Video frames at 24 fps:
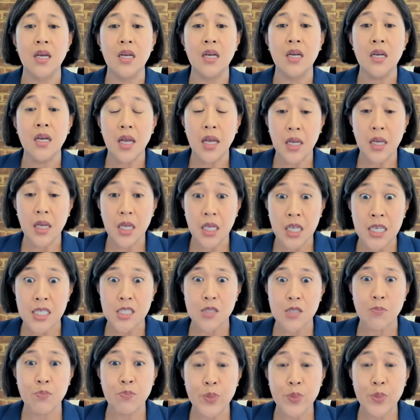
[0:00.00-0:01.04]
is
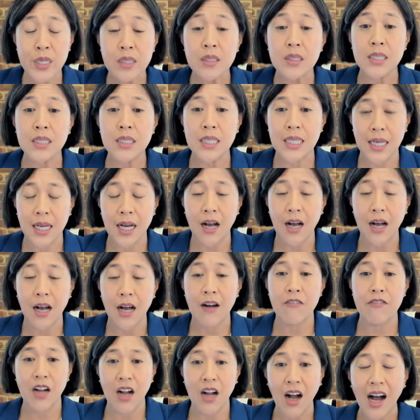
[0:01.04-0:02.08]
building of
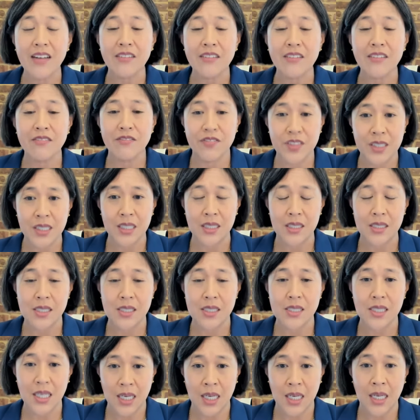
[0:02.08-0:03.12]
confidence
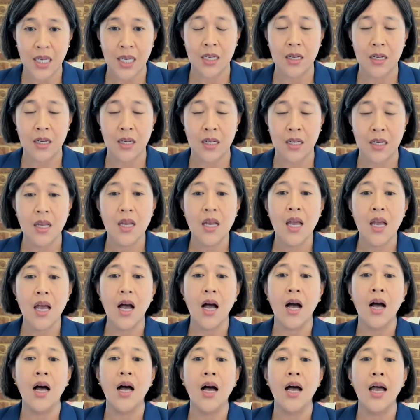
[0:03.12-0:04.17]
in uh,
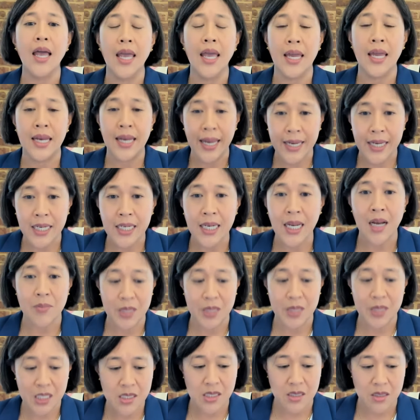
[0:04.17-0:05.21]
an economic
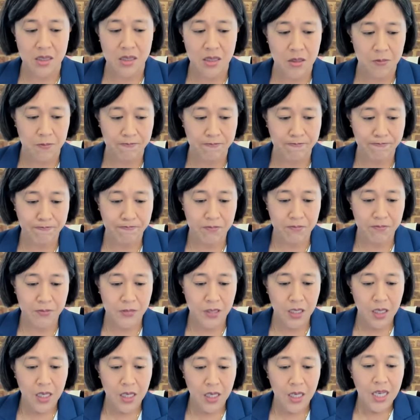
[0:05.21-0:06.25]
system.
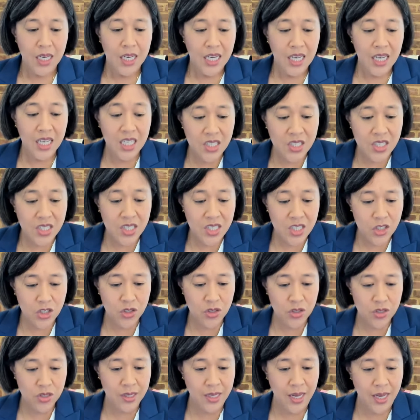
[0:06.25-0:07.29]
In addition to
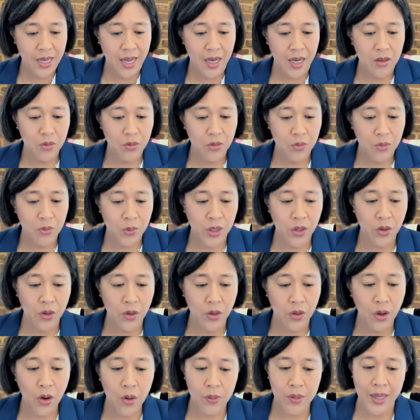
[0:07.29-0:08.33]
that, we know
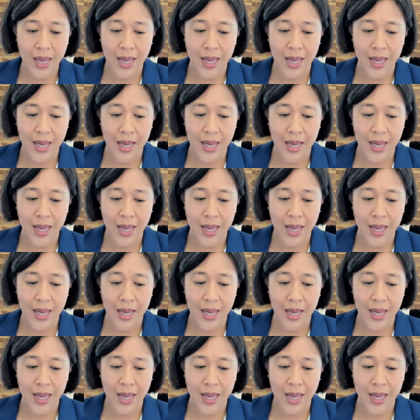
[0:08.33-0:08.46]
that